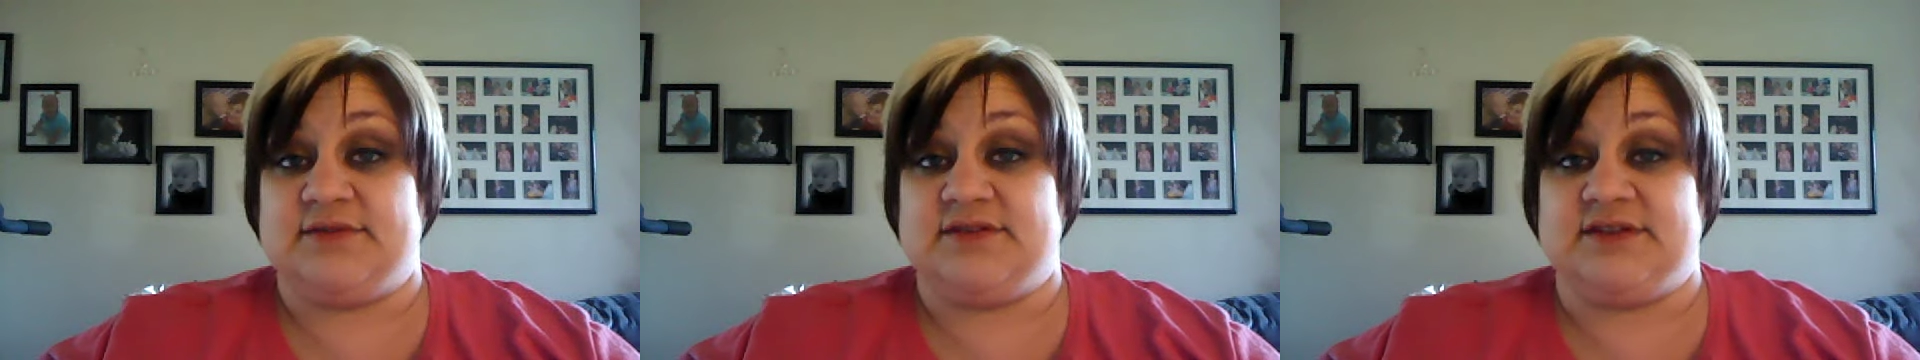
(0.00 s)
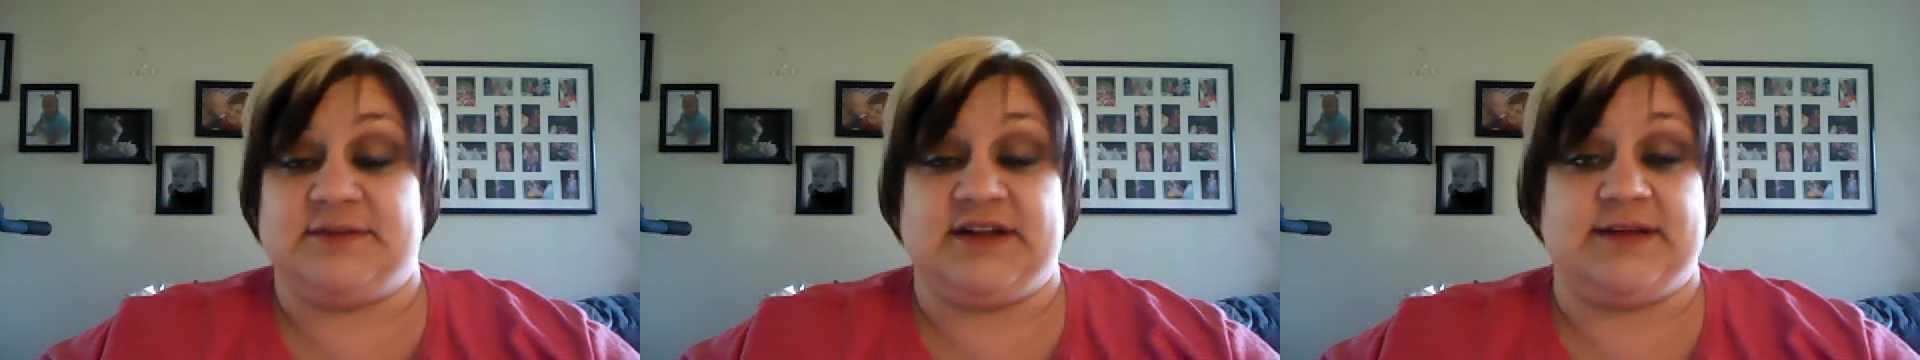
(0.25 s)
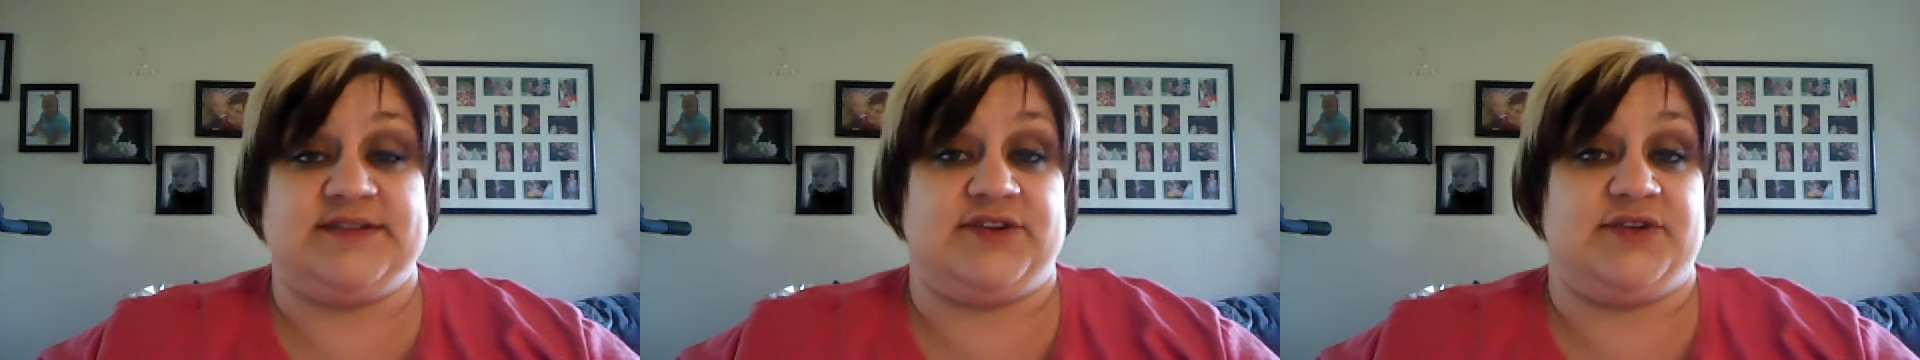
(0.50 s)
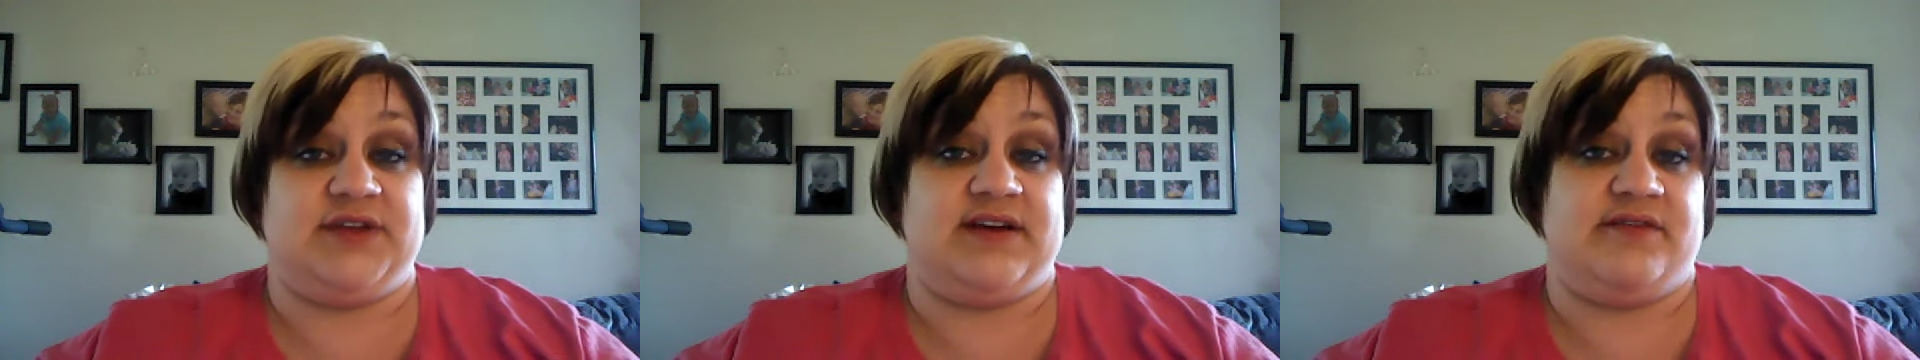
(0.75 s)
Sometimes I
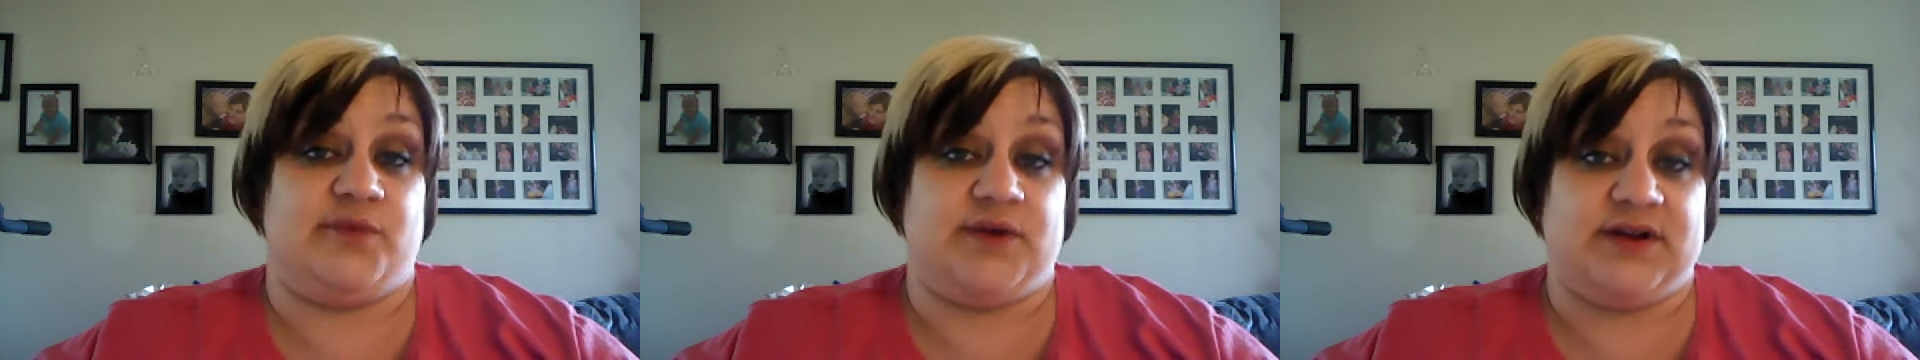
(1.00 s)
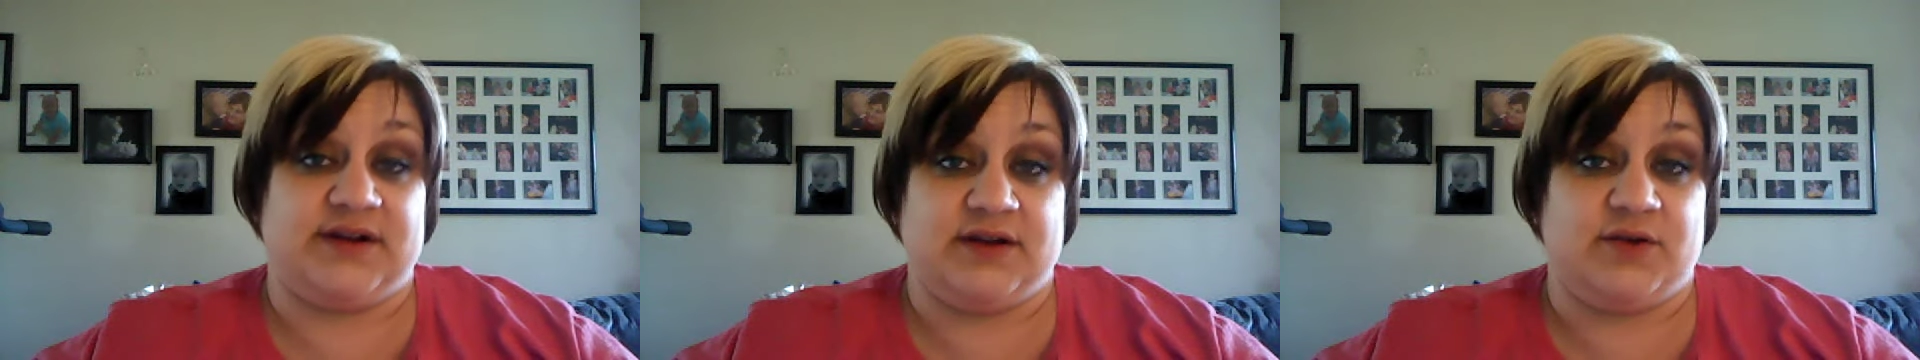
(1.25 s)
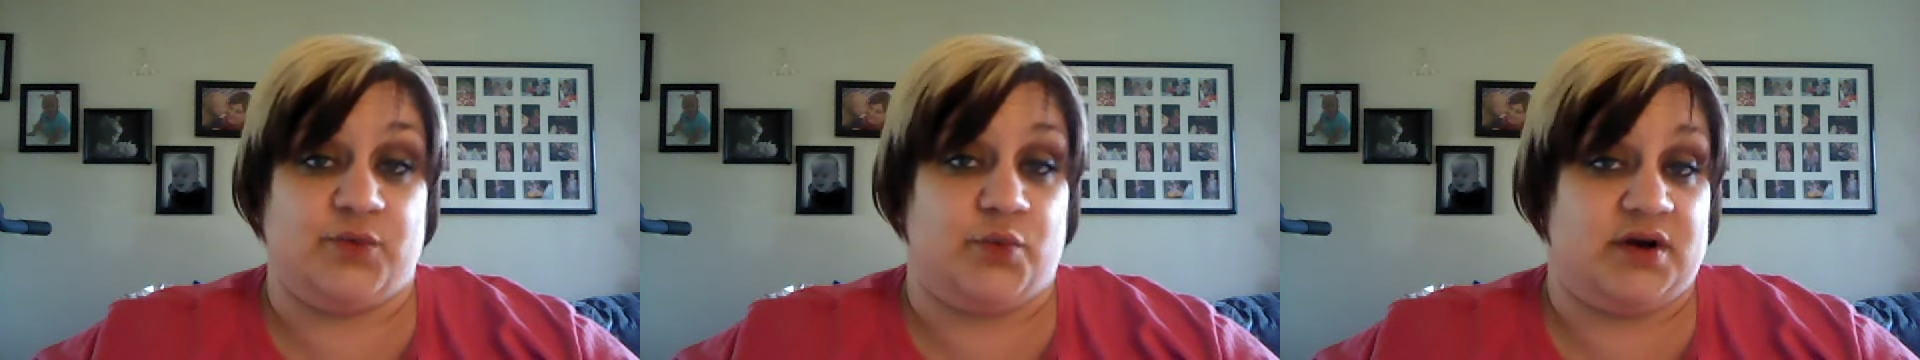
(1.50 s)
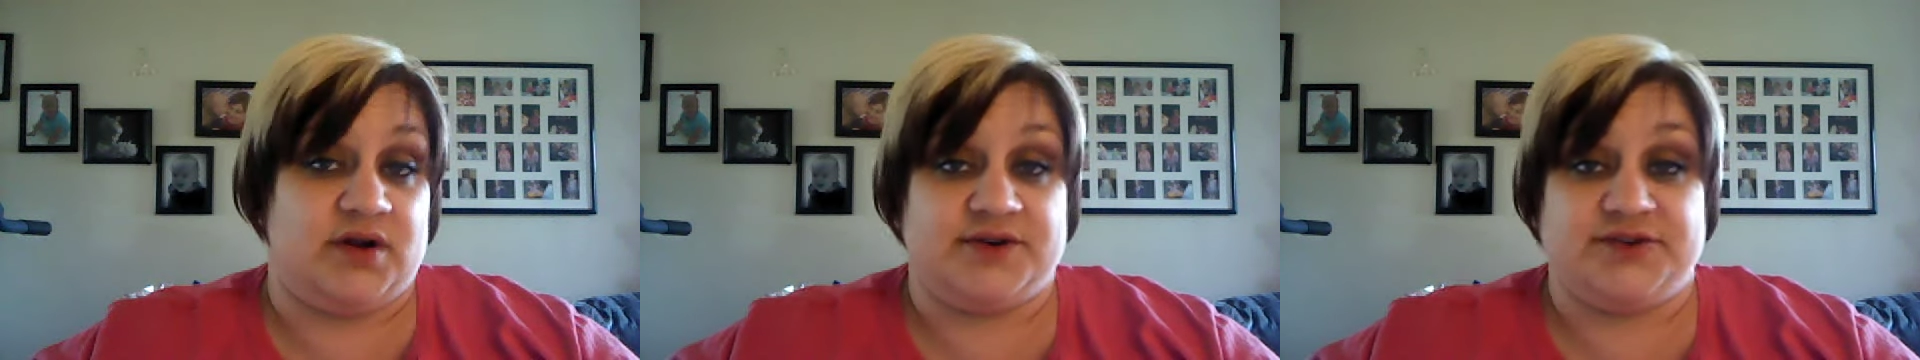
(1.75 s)
only have one,
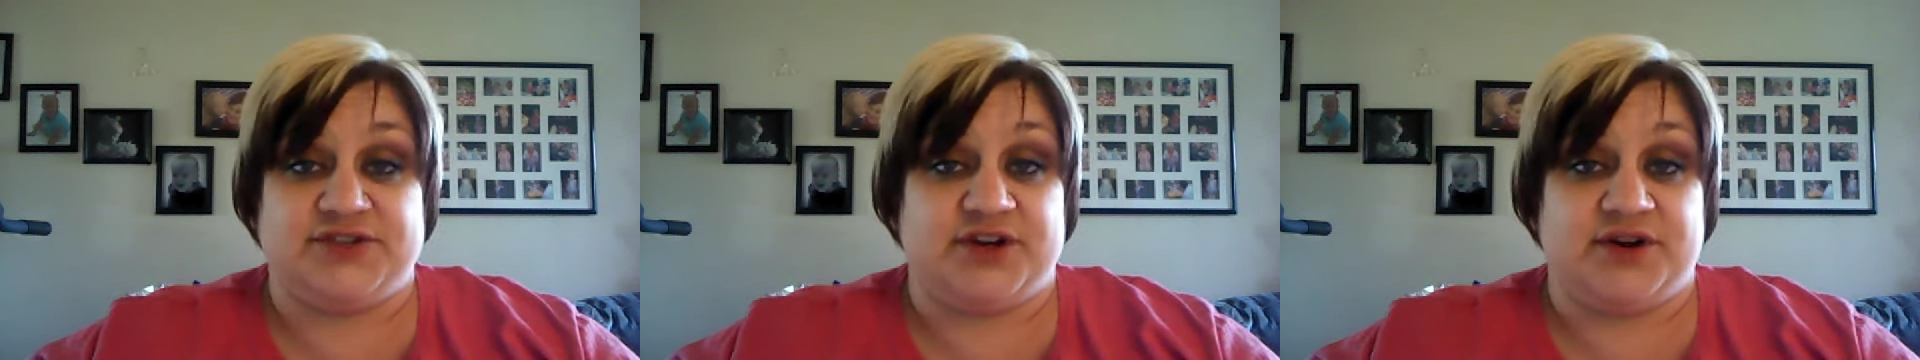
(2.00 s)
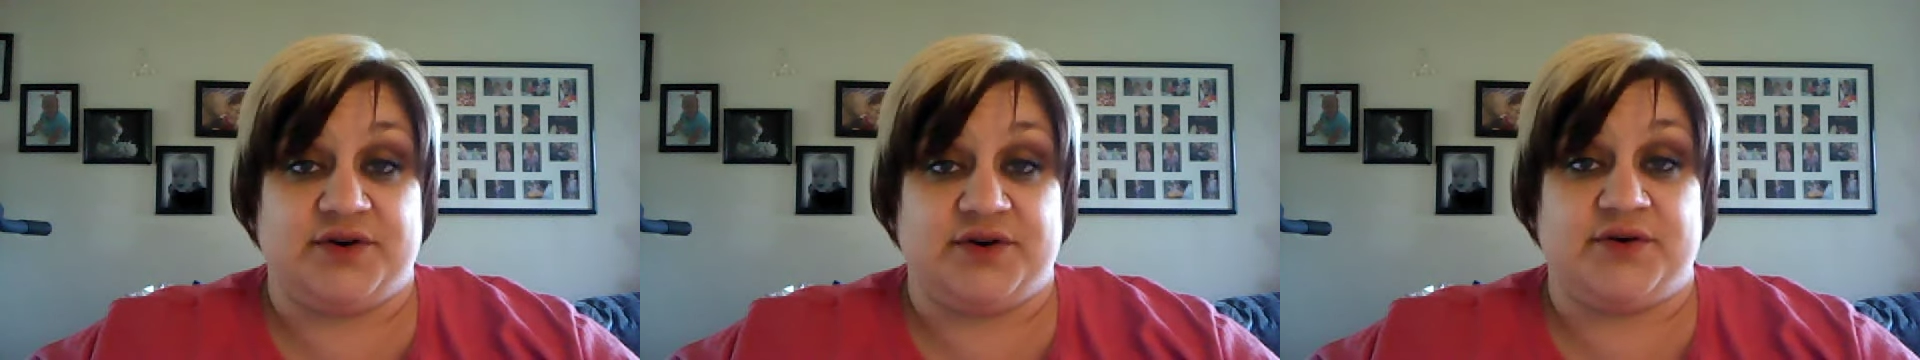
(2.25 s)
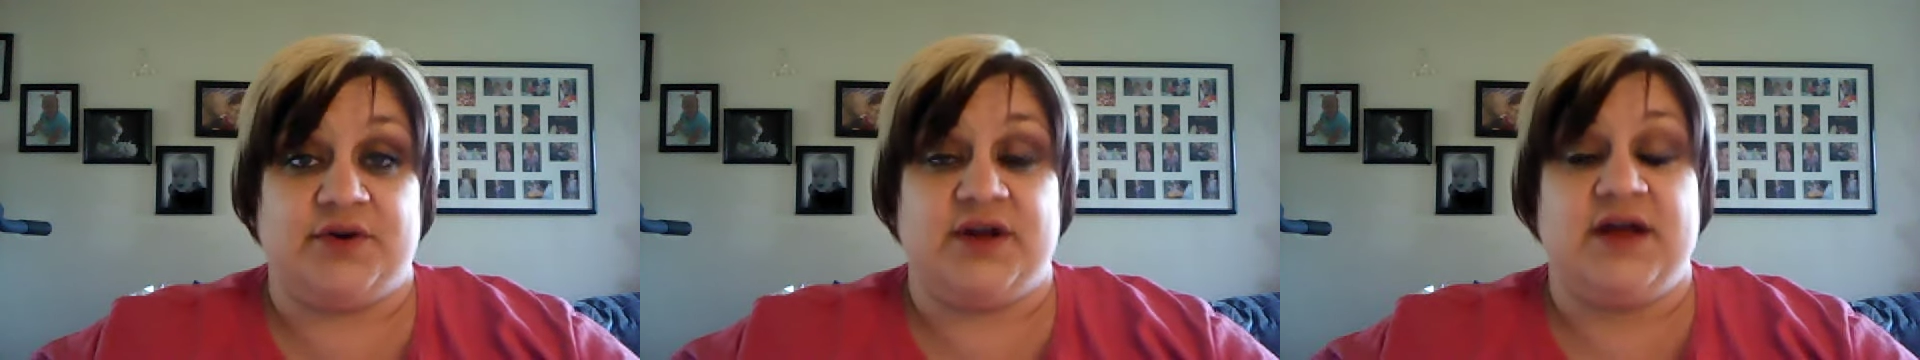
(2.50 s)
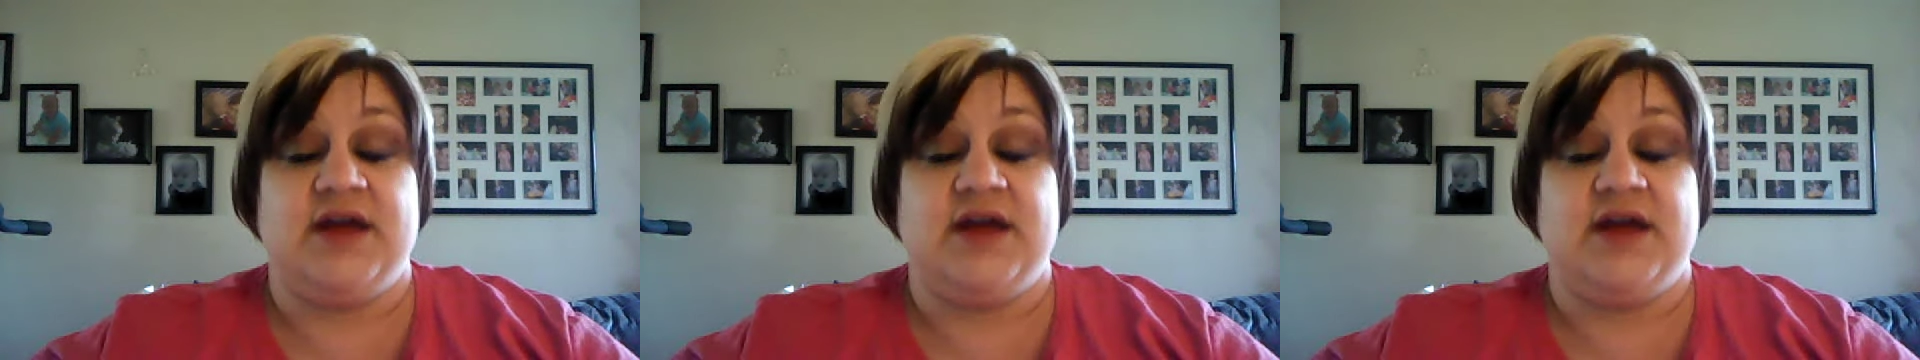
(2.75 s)
one or so.